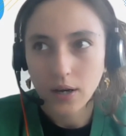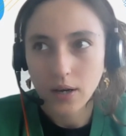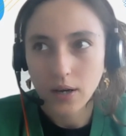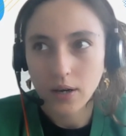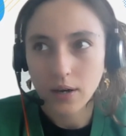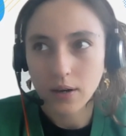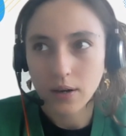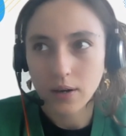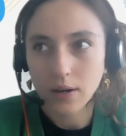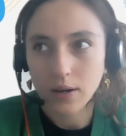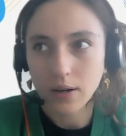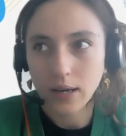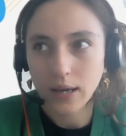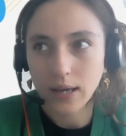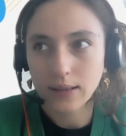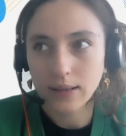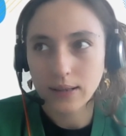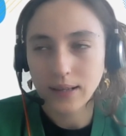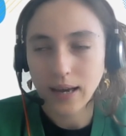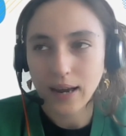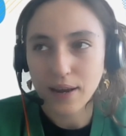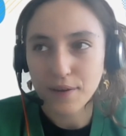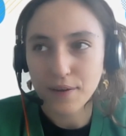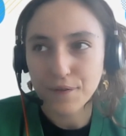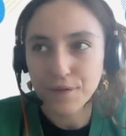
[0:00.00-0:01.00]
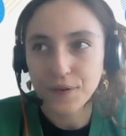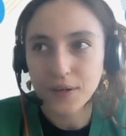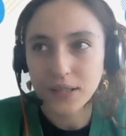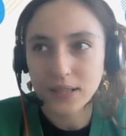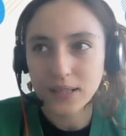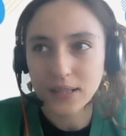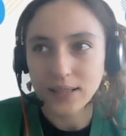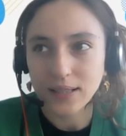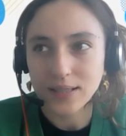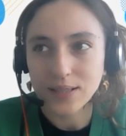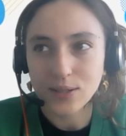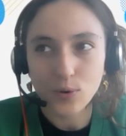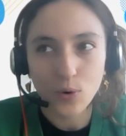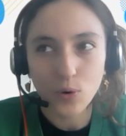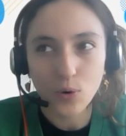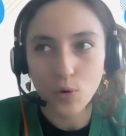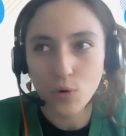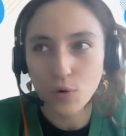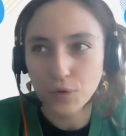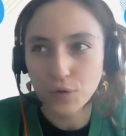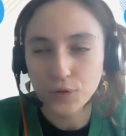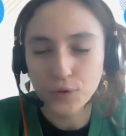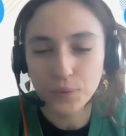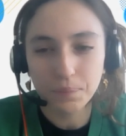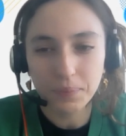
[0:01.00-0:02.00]
And I think that
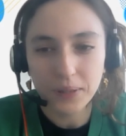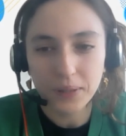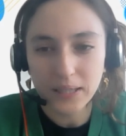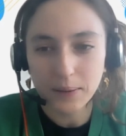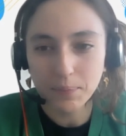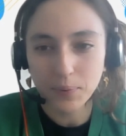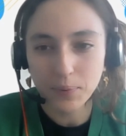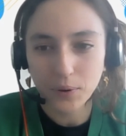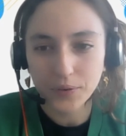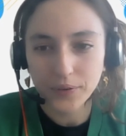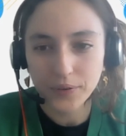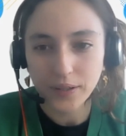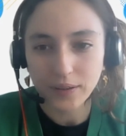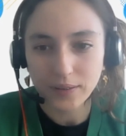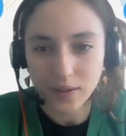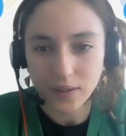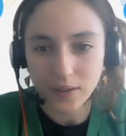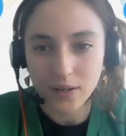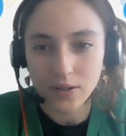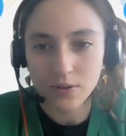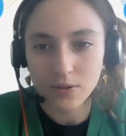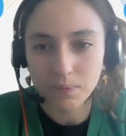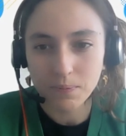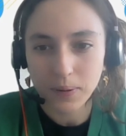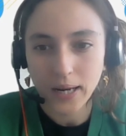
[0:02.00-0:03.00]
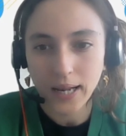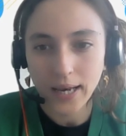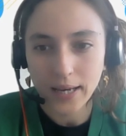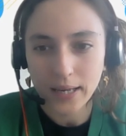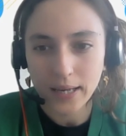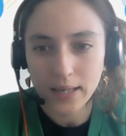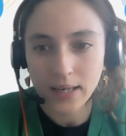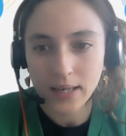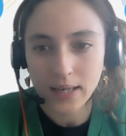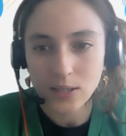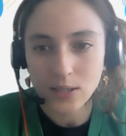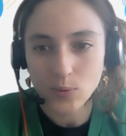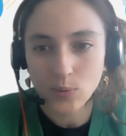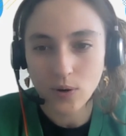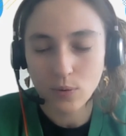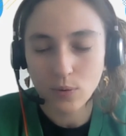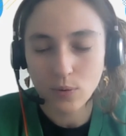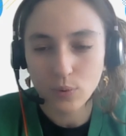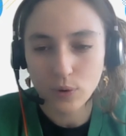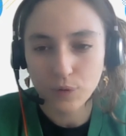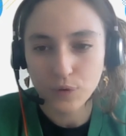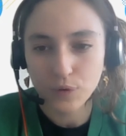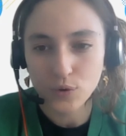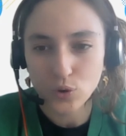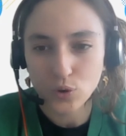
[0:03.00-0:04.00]
all of the people that are applying as well
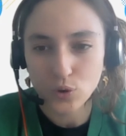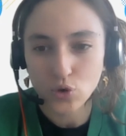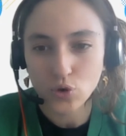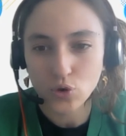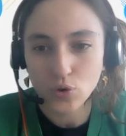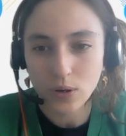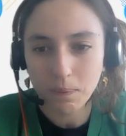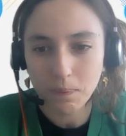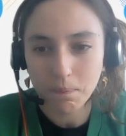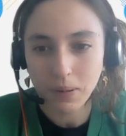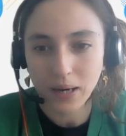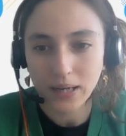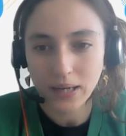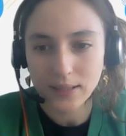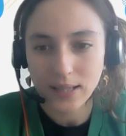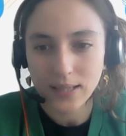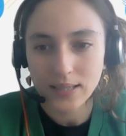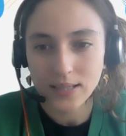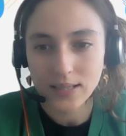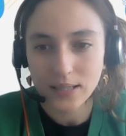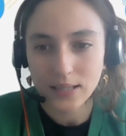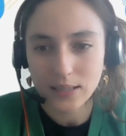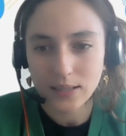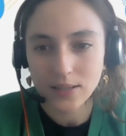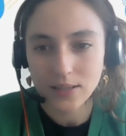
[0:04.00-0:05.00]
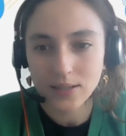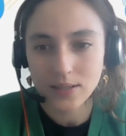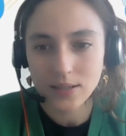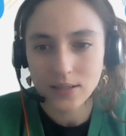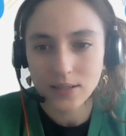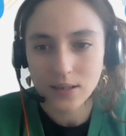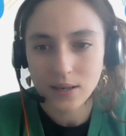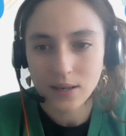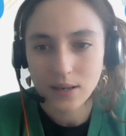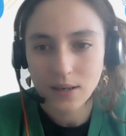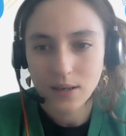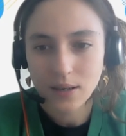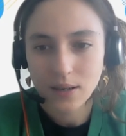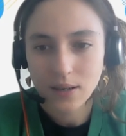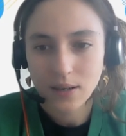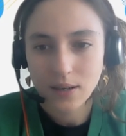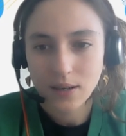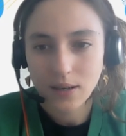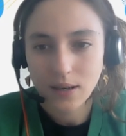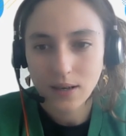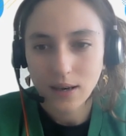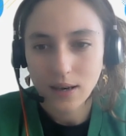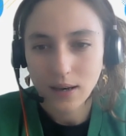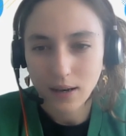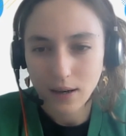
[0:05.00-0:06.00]
with a social impact ideas
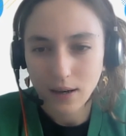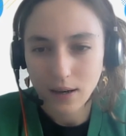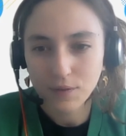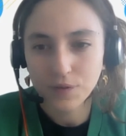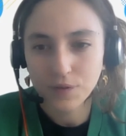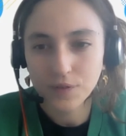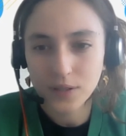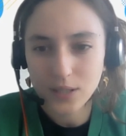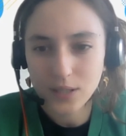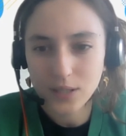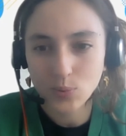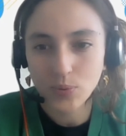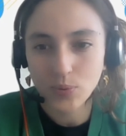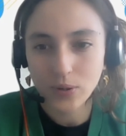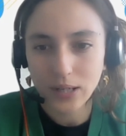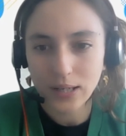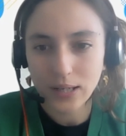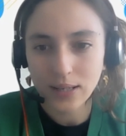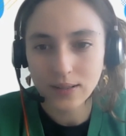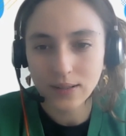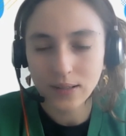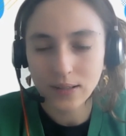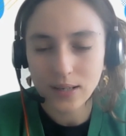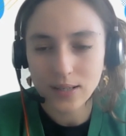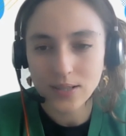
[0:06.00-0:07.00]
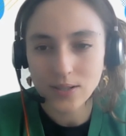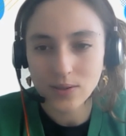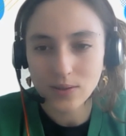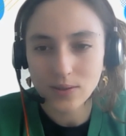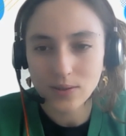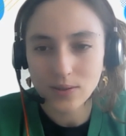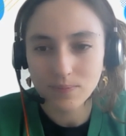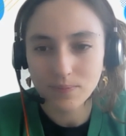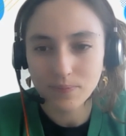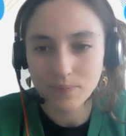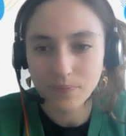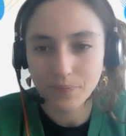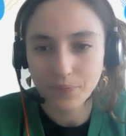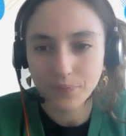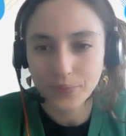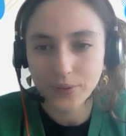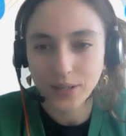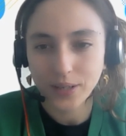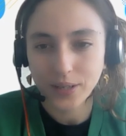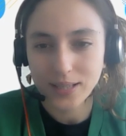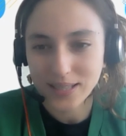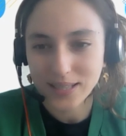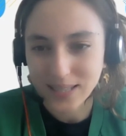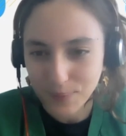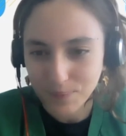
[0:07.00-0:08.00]
have this willingness,
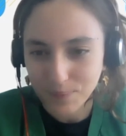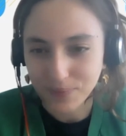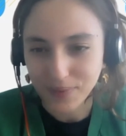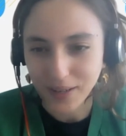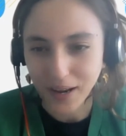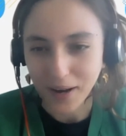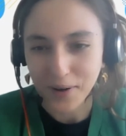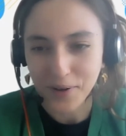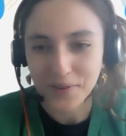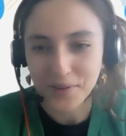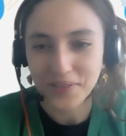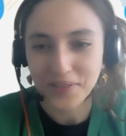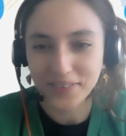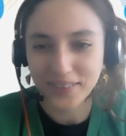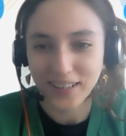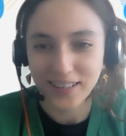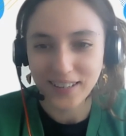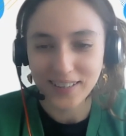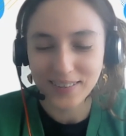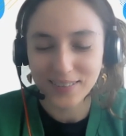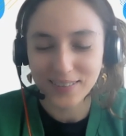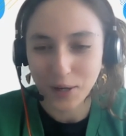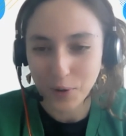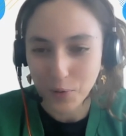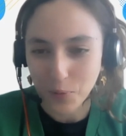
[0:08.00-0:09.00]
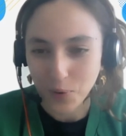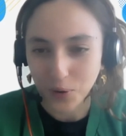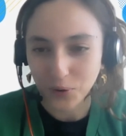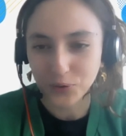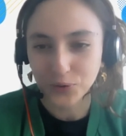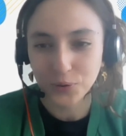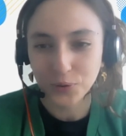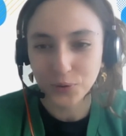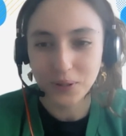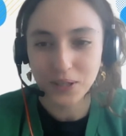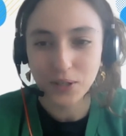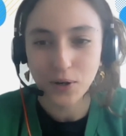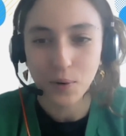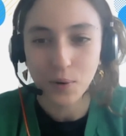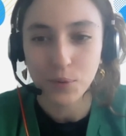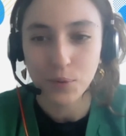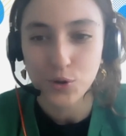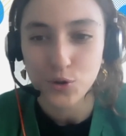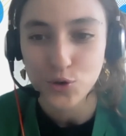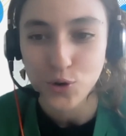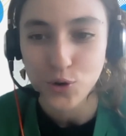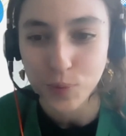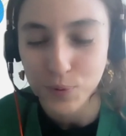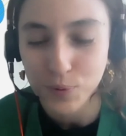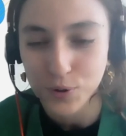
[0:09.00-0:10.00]
like deep down, they want to become
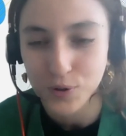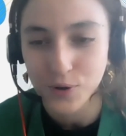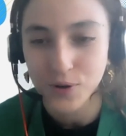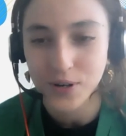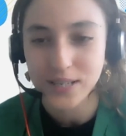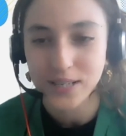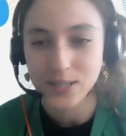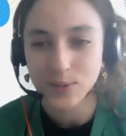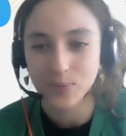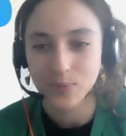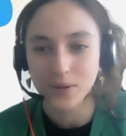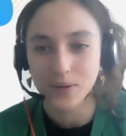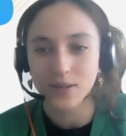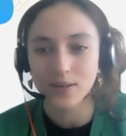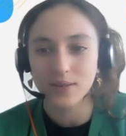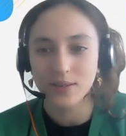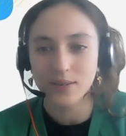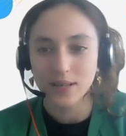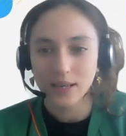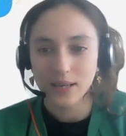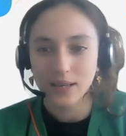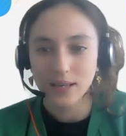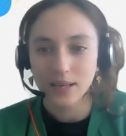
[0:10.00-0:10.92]
entrepreneur as well.